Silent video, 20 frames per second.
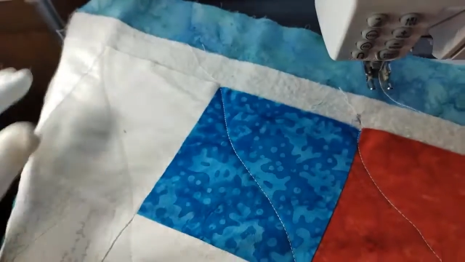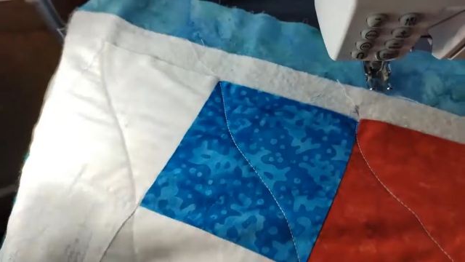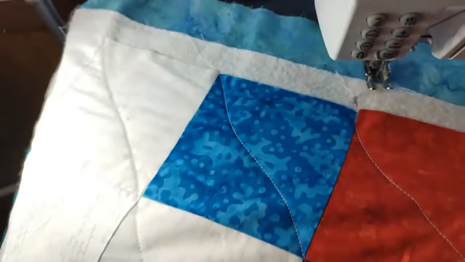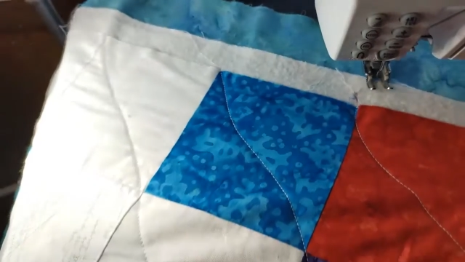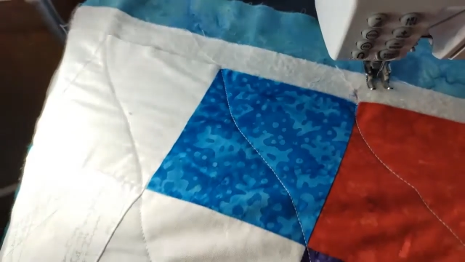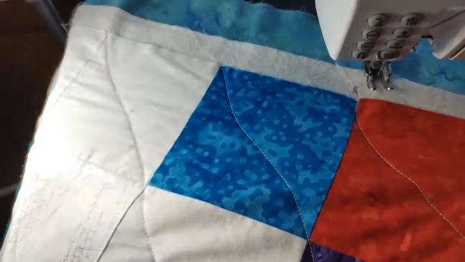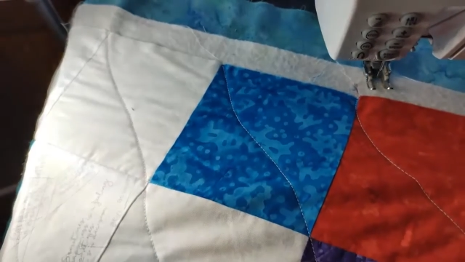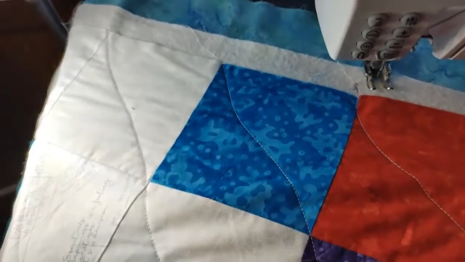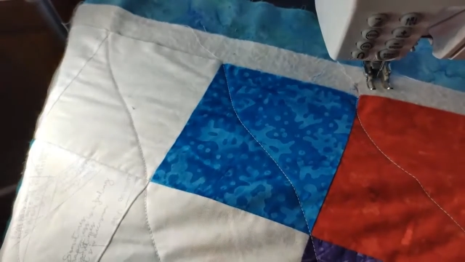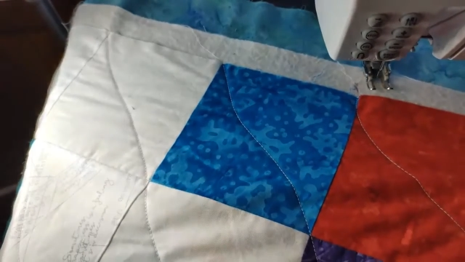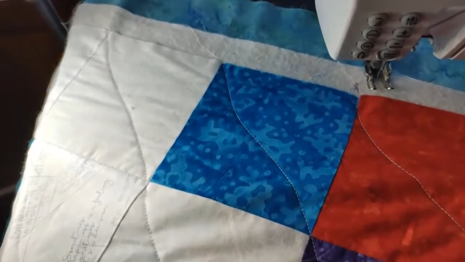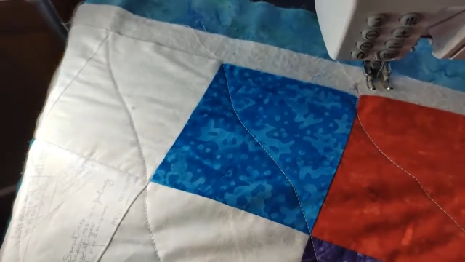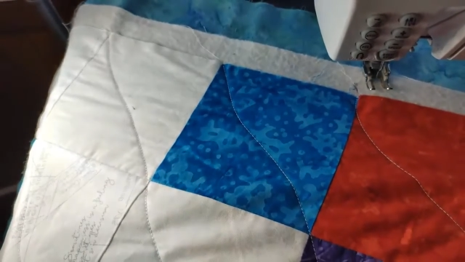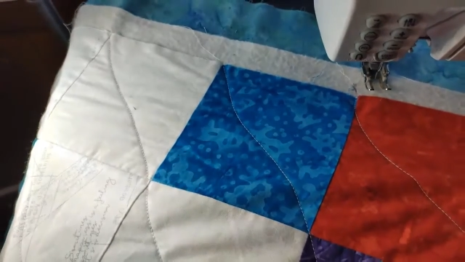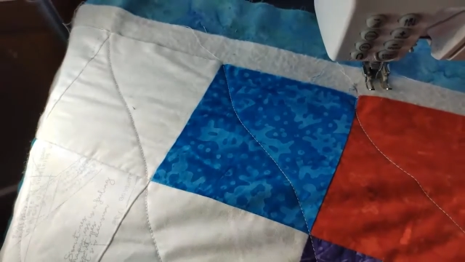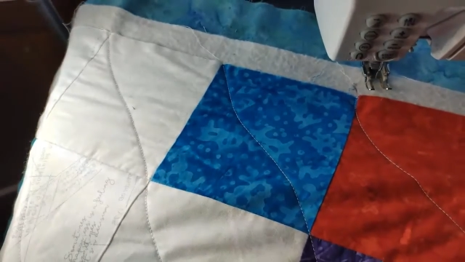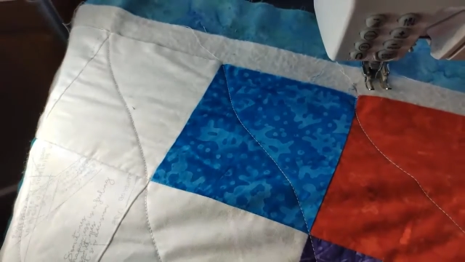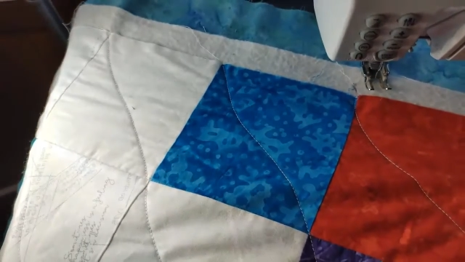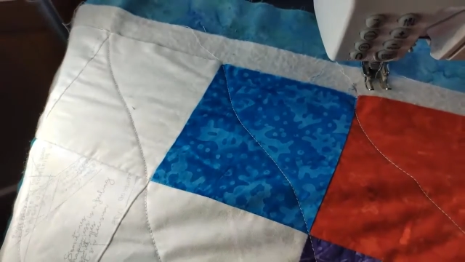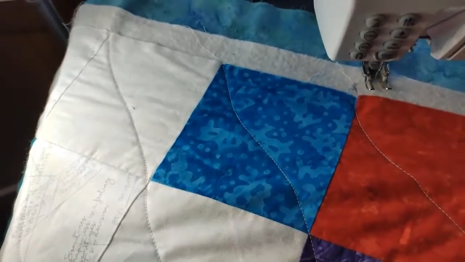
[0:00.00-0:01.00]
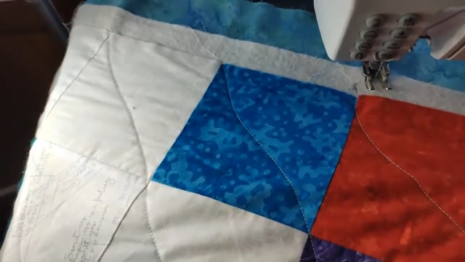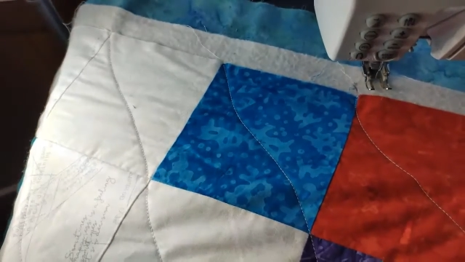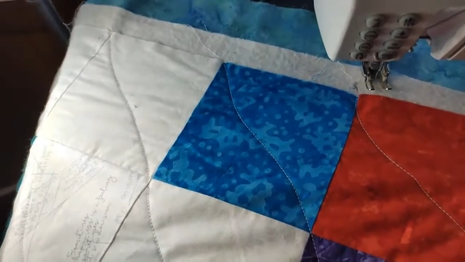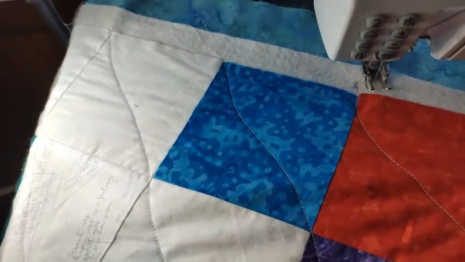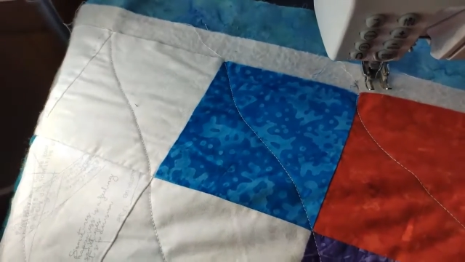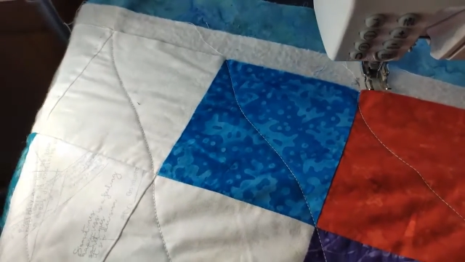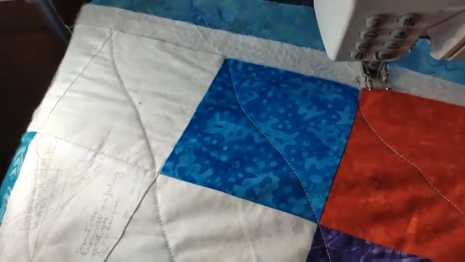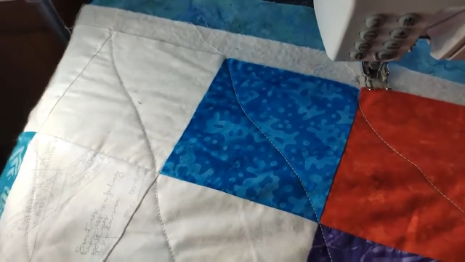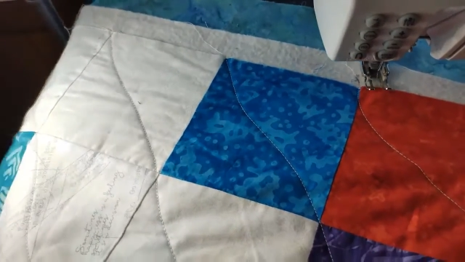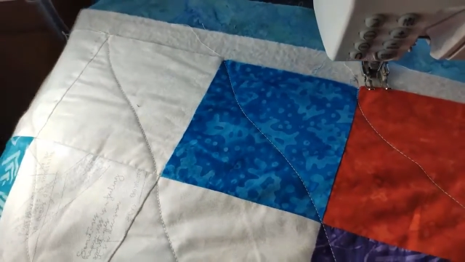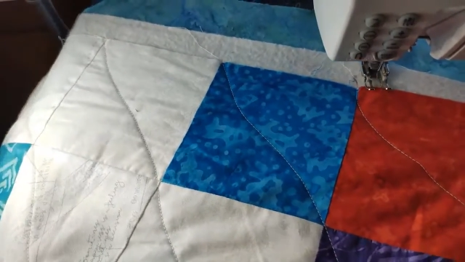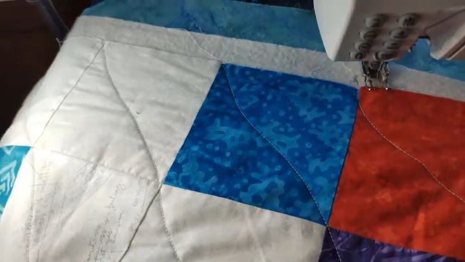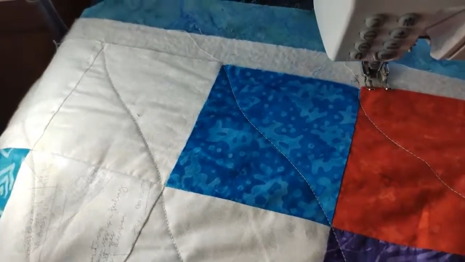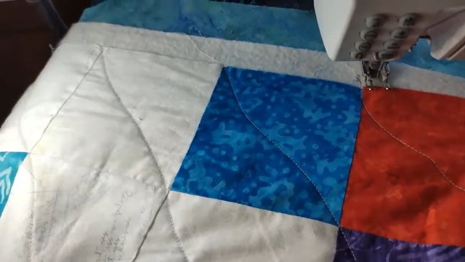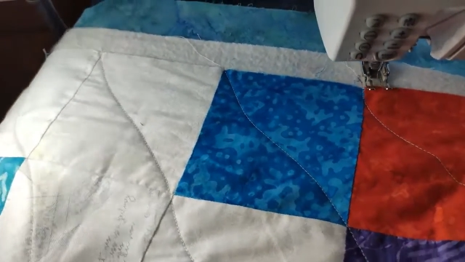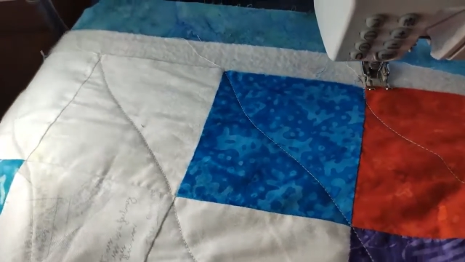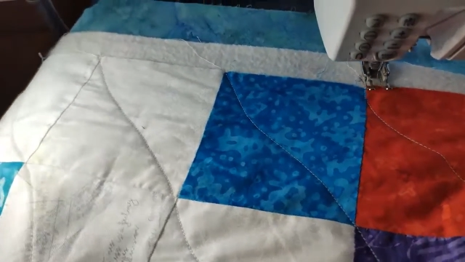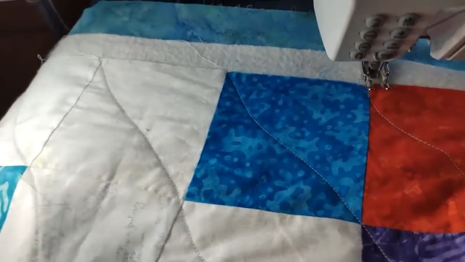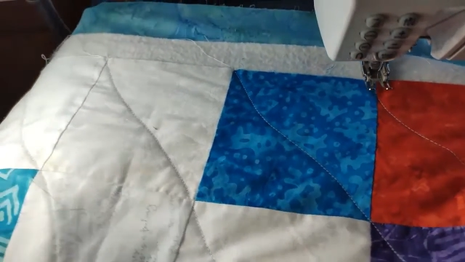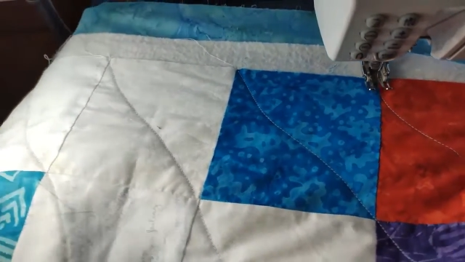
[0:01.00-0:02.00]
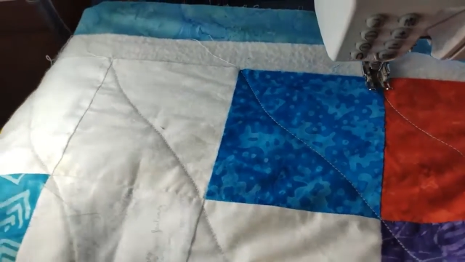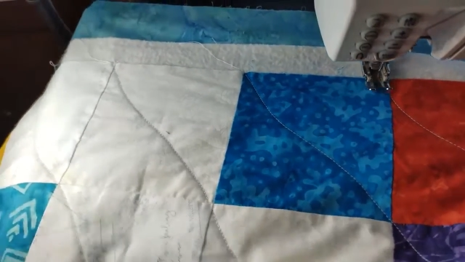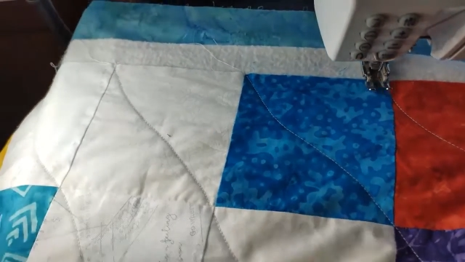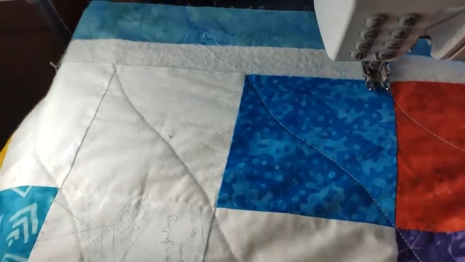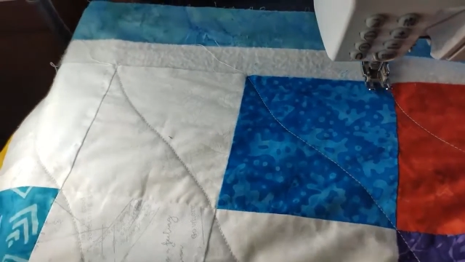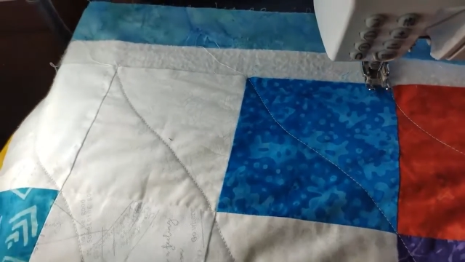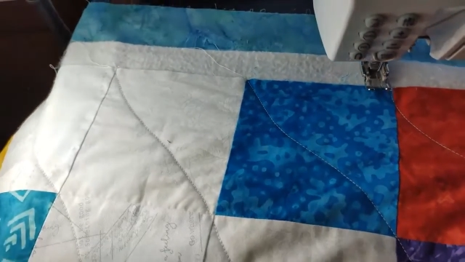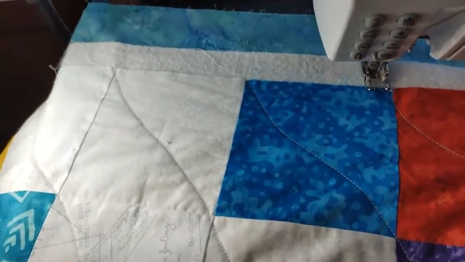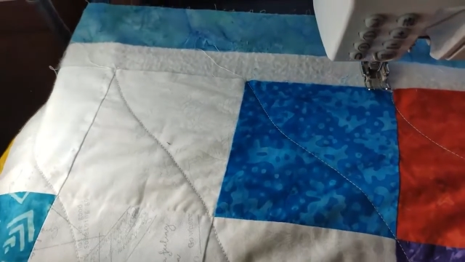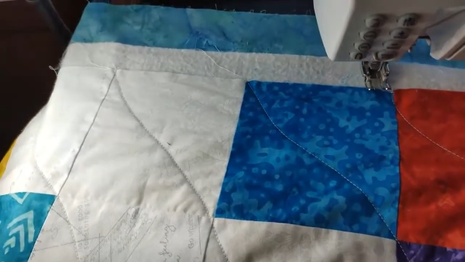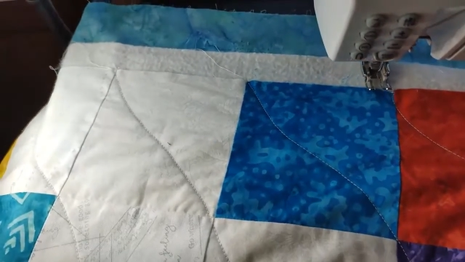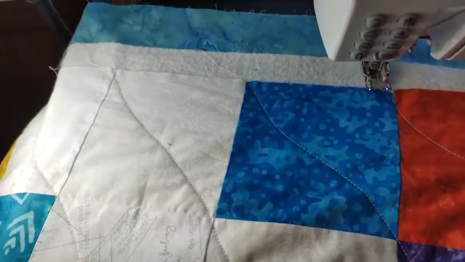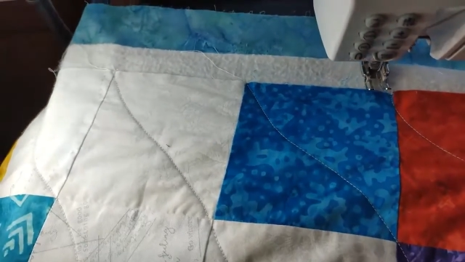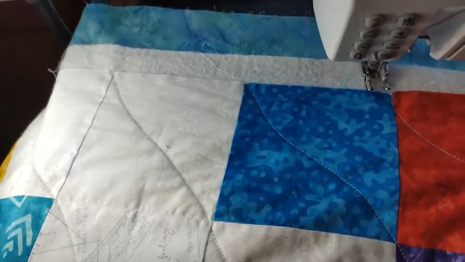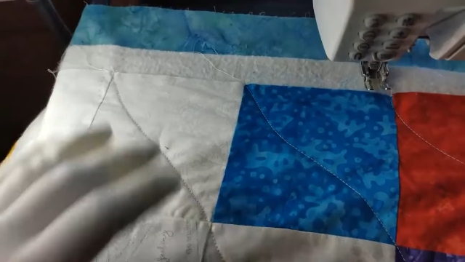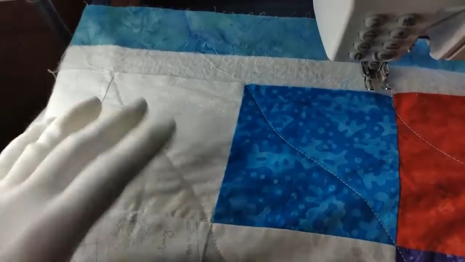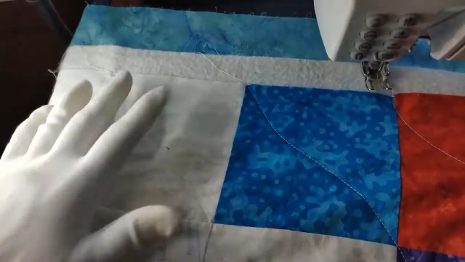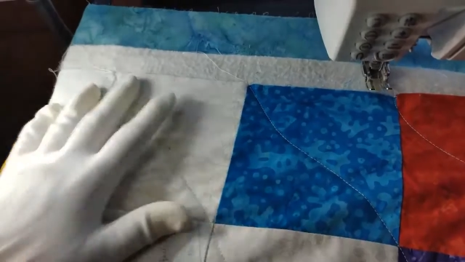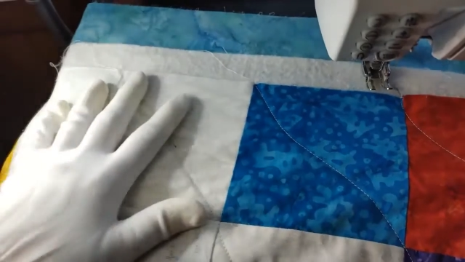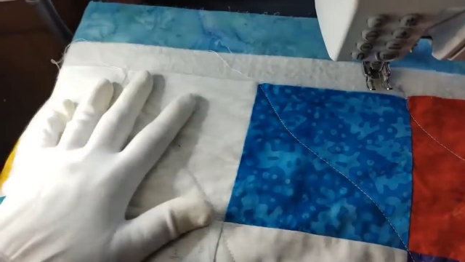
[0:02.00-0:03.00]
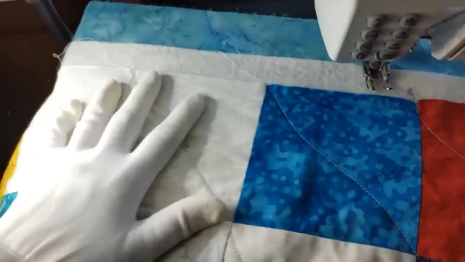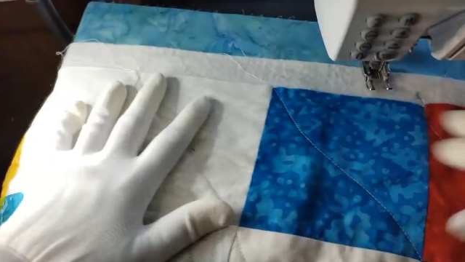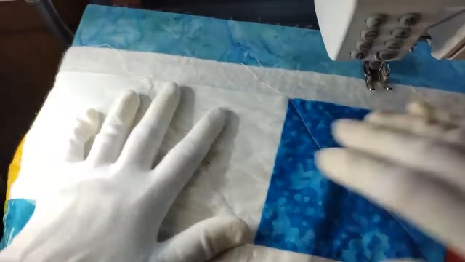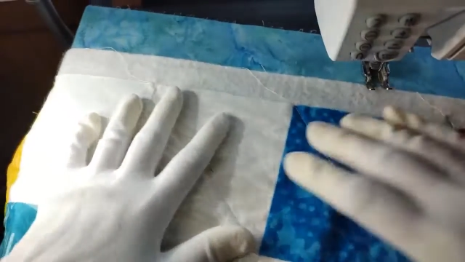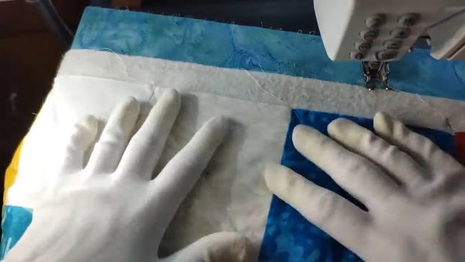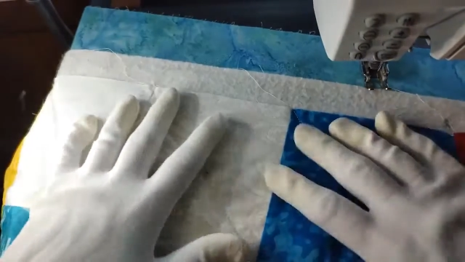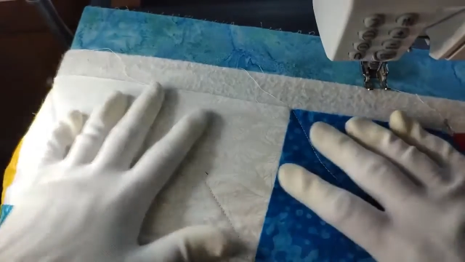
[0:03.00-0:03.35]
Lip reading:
(no speaker visible)